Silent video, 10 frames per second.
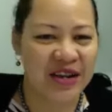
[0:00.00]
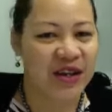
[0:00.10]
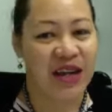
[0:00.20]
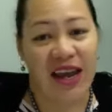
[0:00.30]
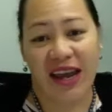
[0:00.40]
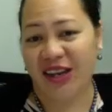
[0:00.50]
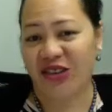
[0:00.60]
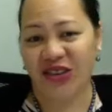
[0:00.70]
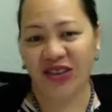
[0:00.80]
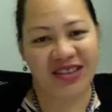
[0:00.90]
Hey,
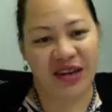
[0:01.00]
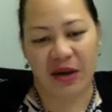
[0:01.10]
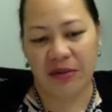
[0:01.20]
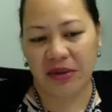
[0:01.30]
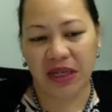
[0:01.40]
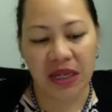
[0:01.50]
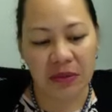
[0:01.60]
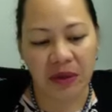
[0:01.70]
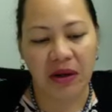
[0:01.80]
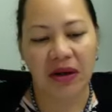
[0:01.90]
just
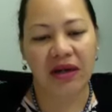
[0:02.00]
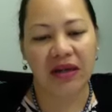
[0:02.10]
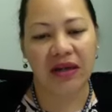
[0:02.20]
keep on